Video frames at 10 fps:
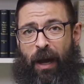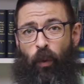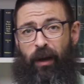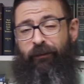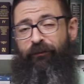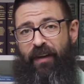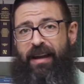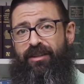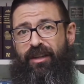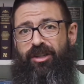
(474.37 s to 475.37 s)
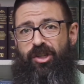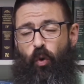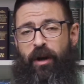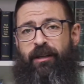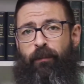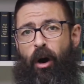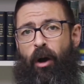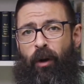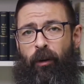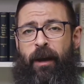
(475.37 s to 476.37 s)
Now, we're going to finish this story
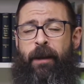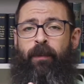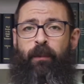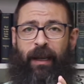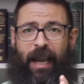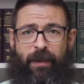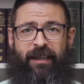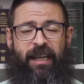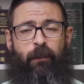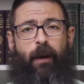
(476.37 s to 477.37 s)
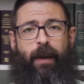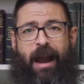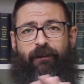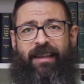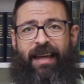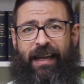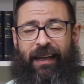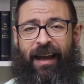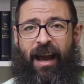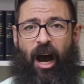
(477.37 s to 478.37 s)
tomorrow, but let me sum up everything